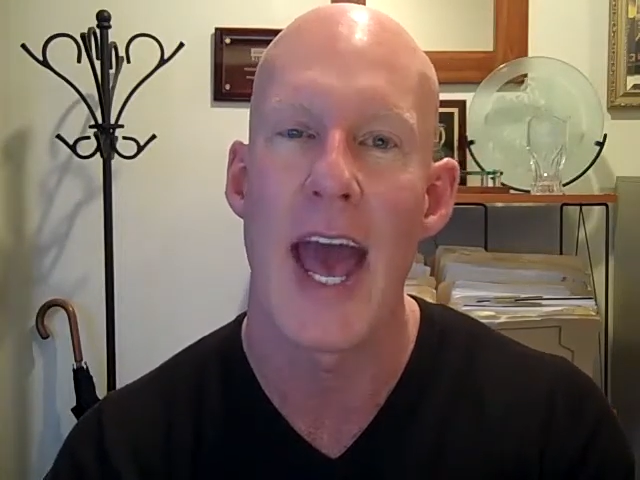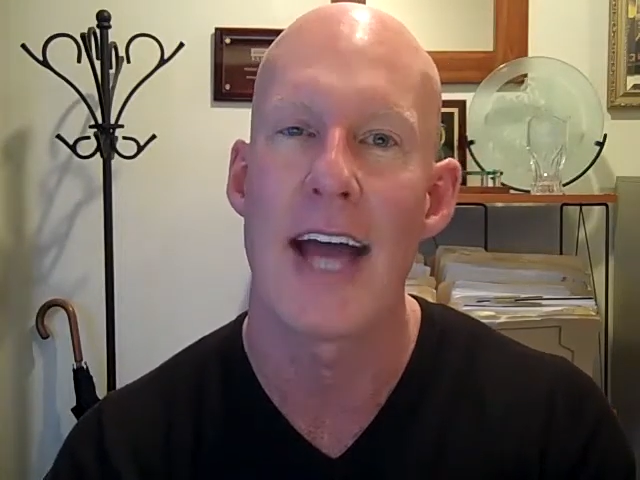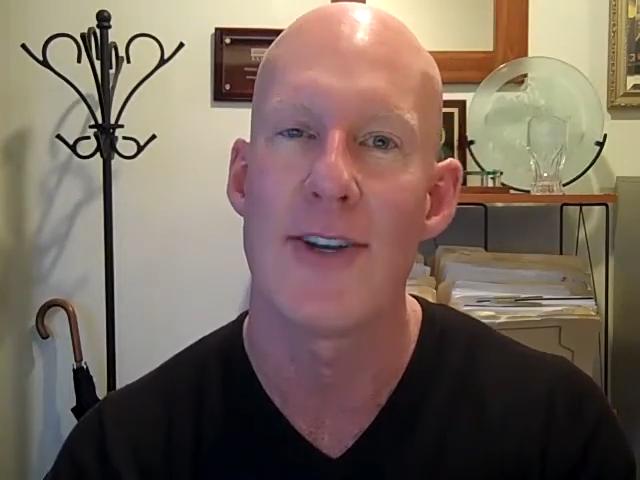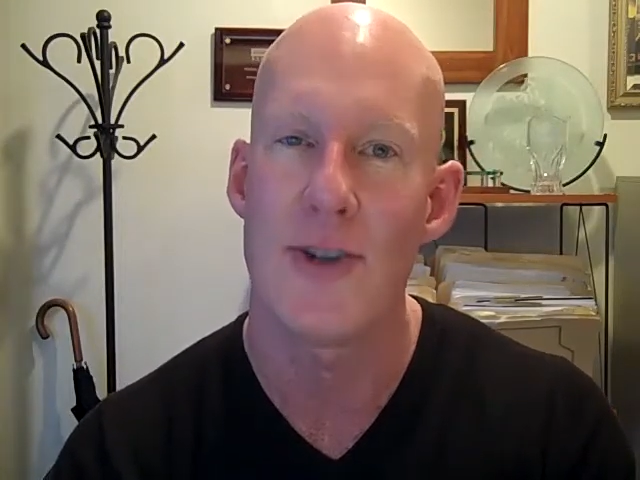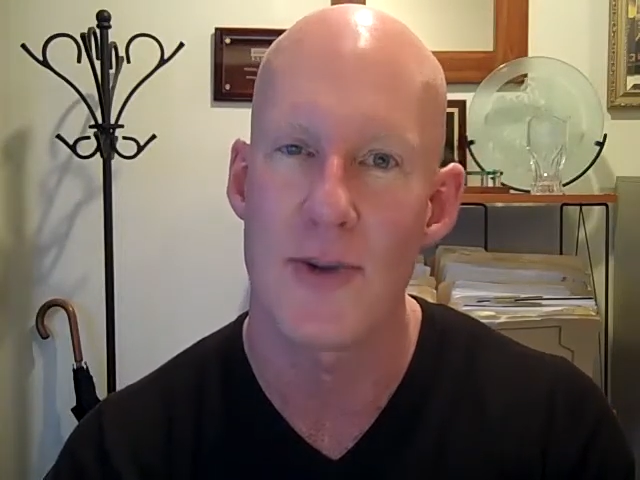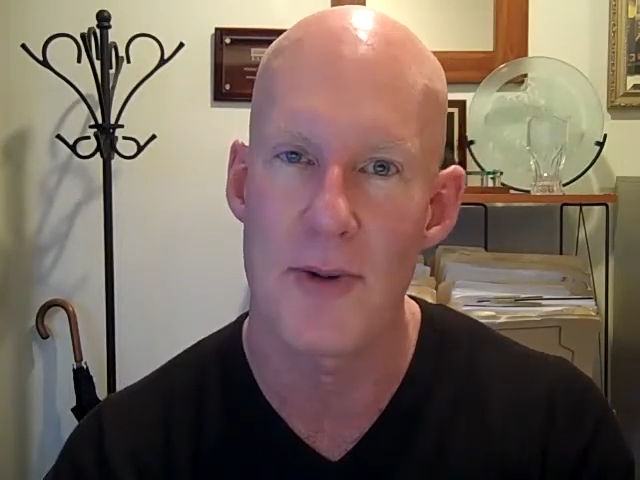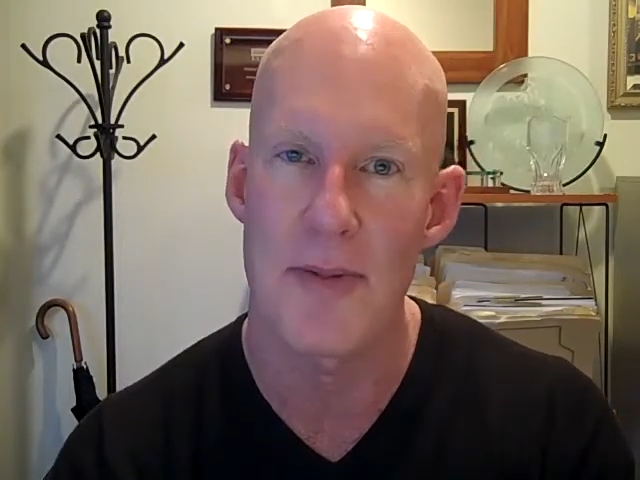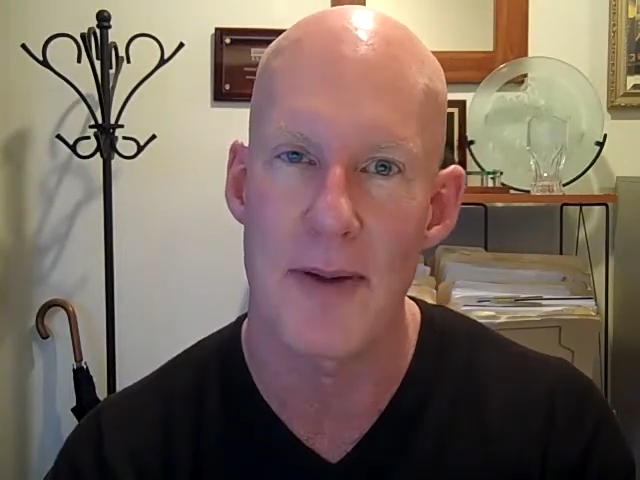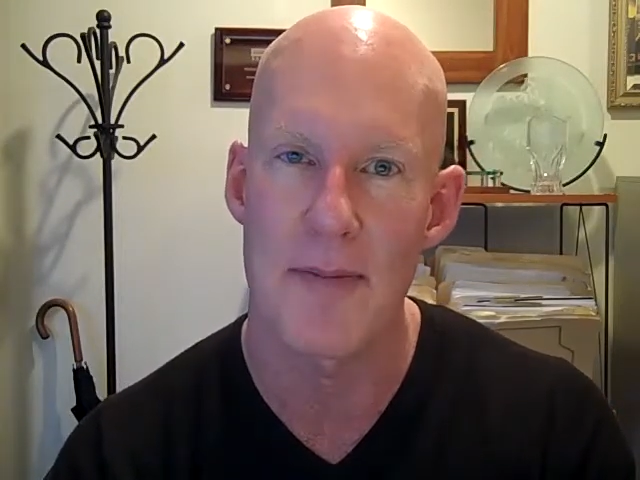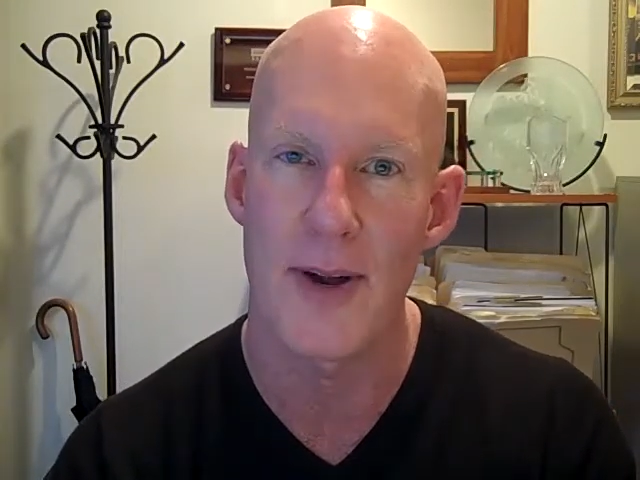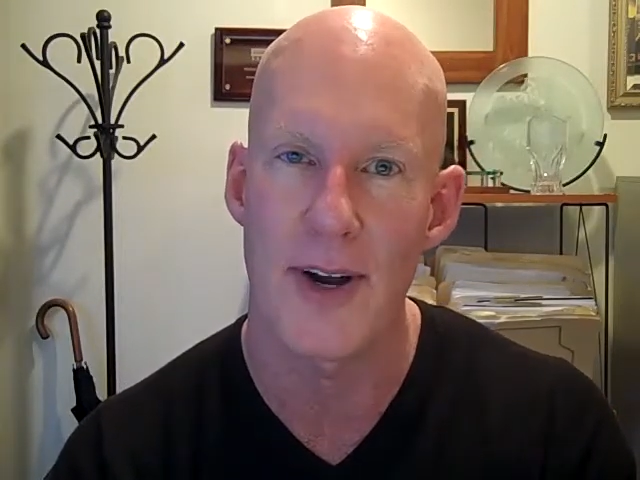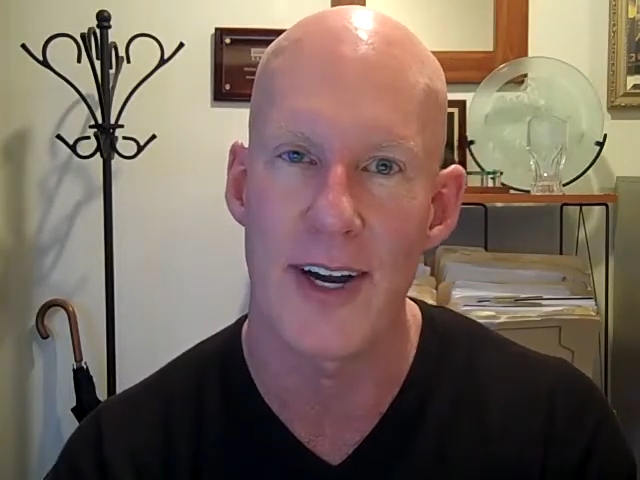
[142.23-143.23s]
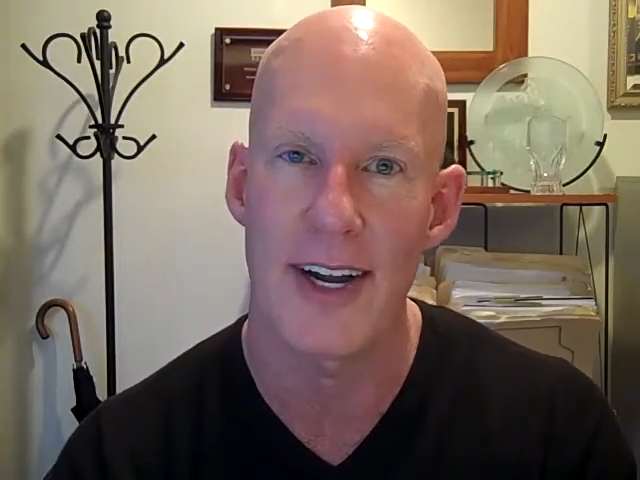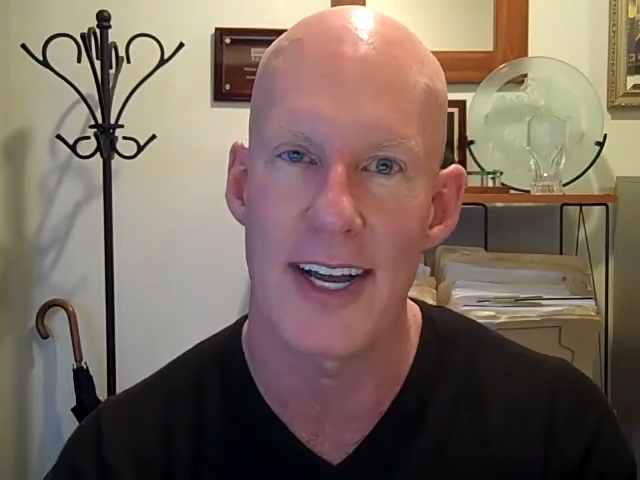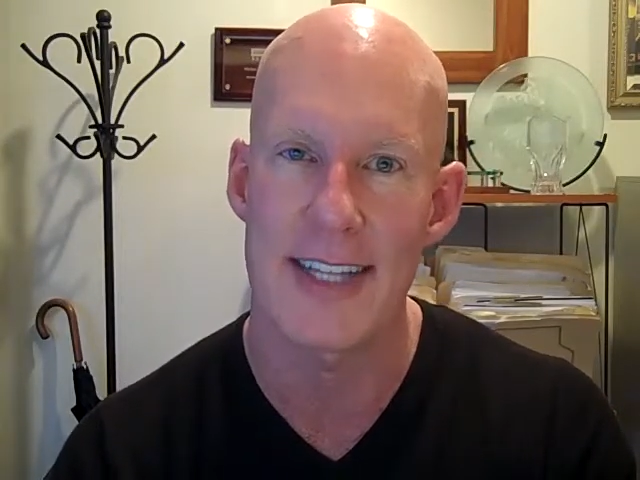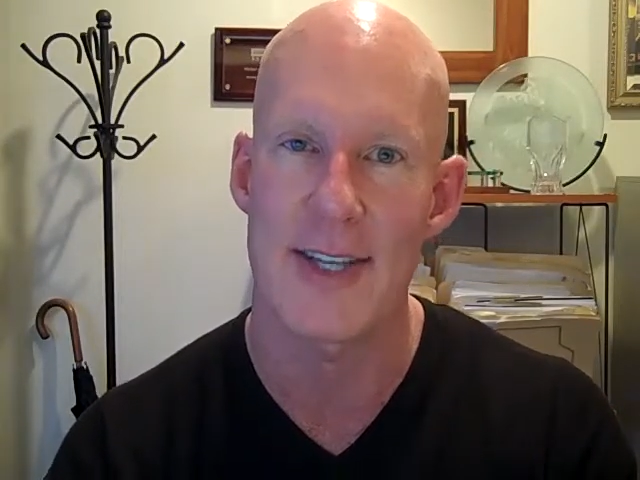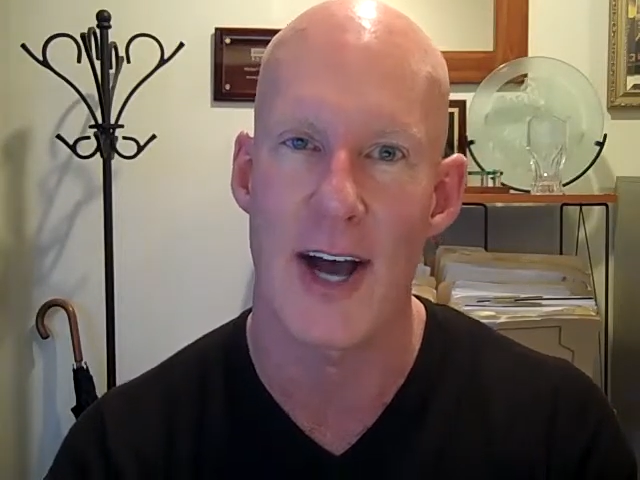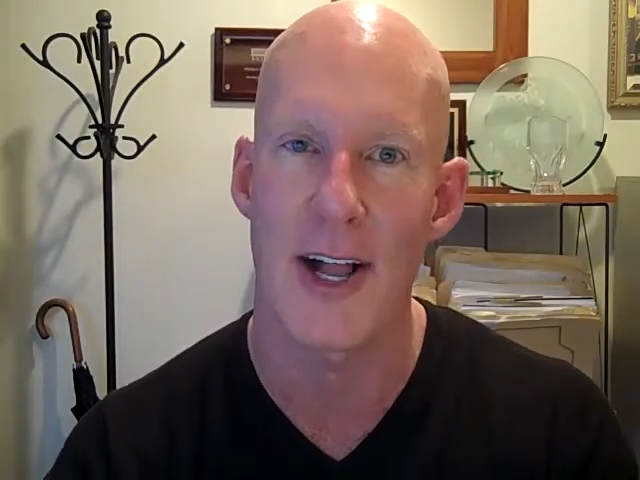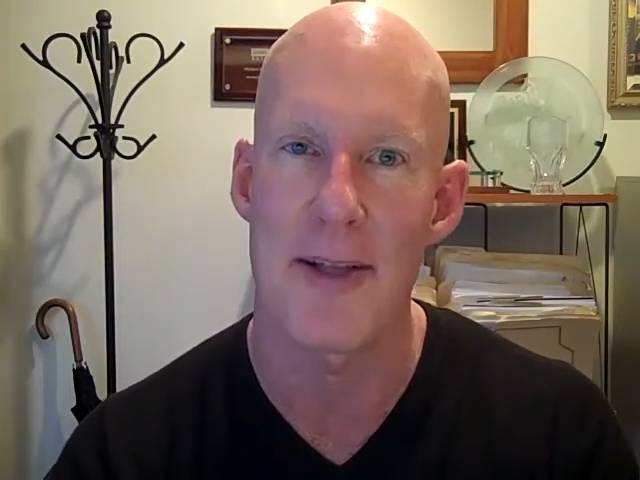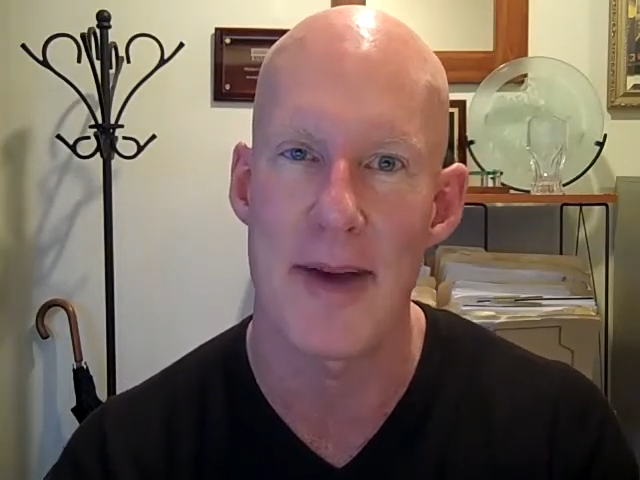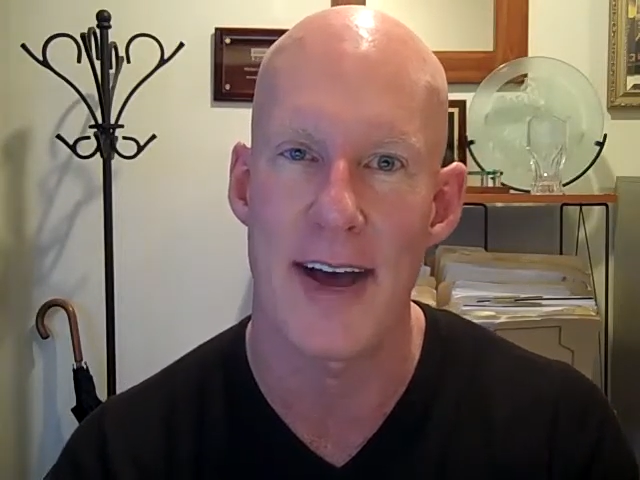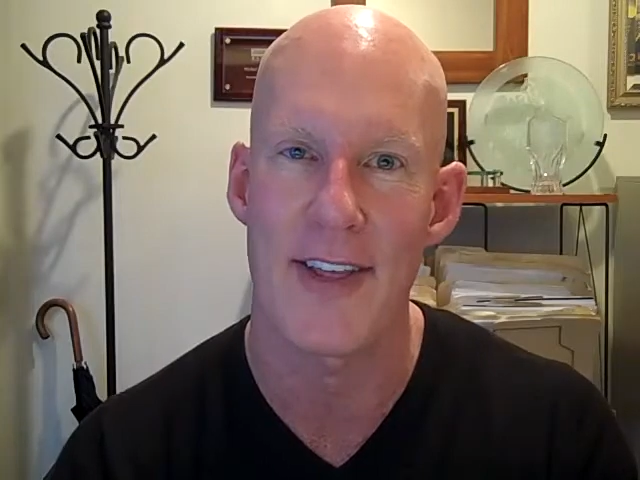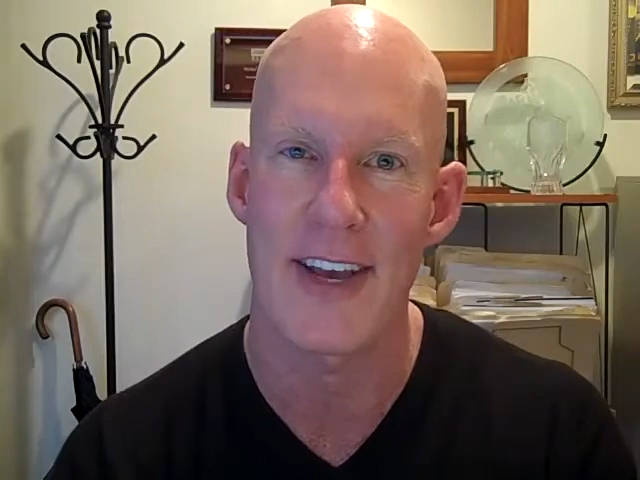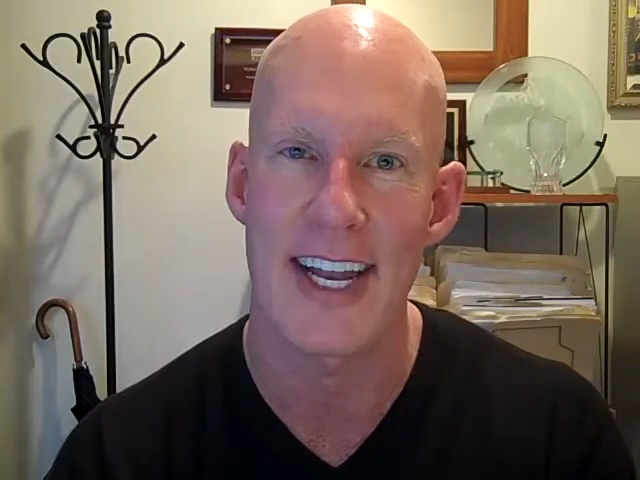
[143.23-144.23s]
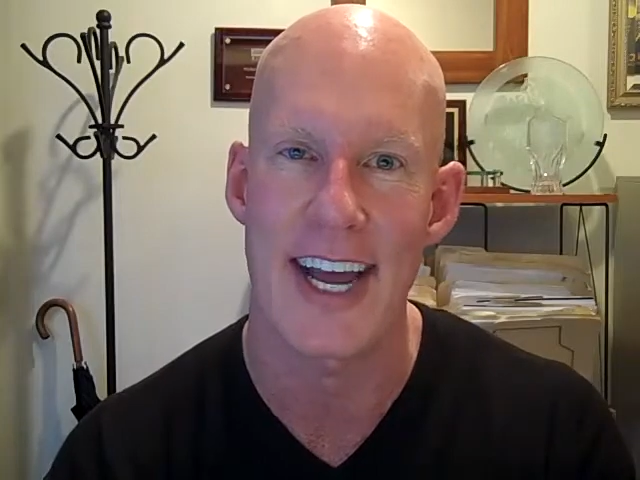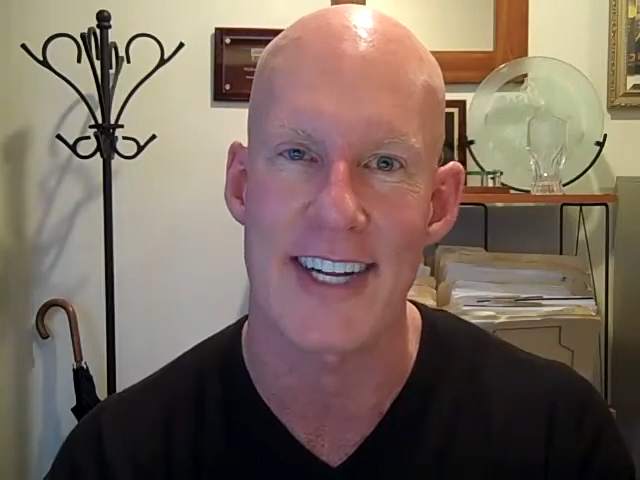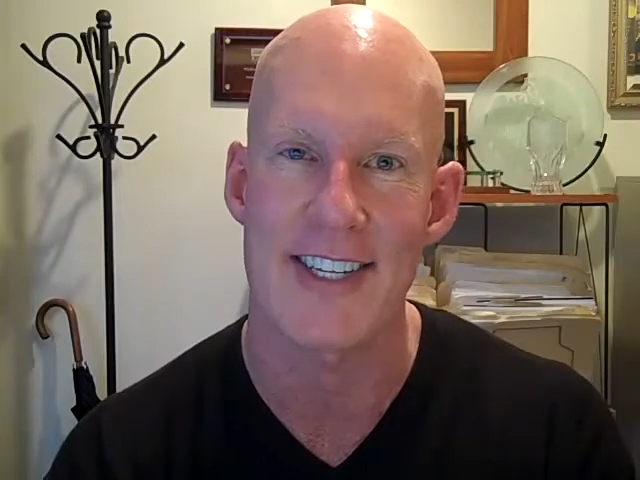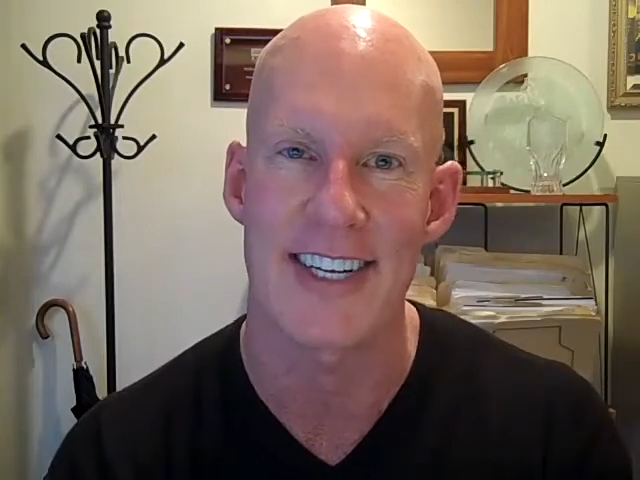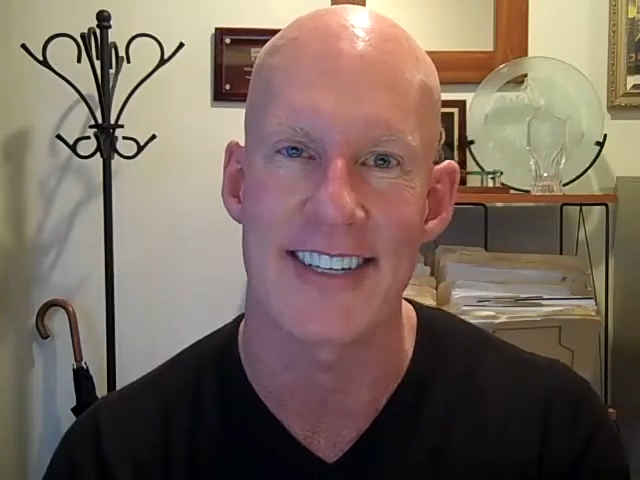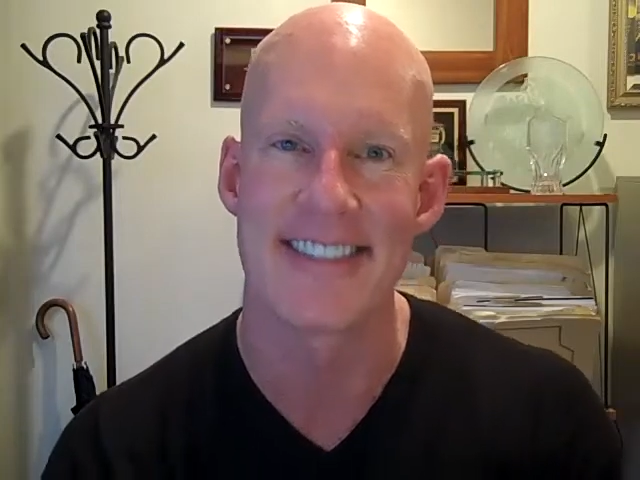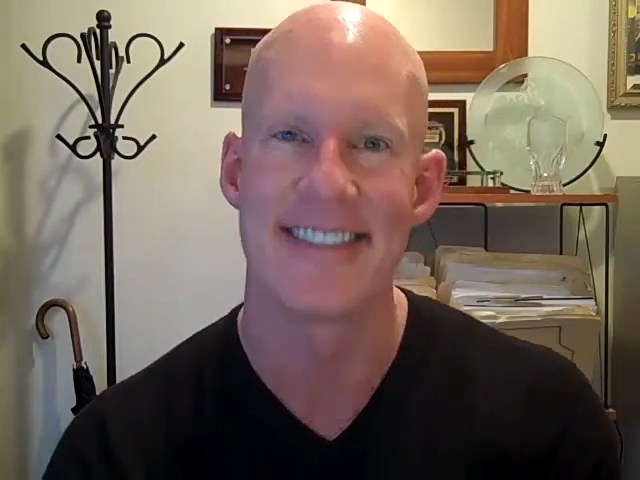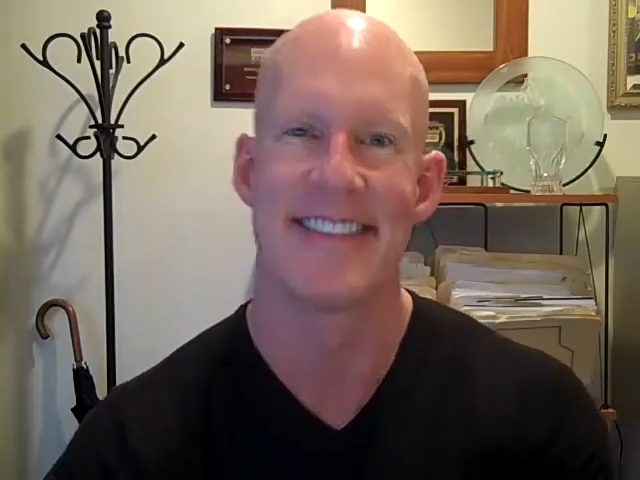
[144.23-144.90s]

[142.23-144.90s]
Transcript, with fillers: And do remember, it's all about the connection.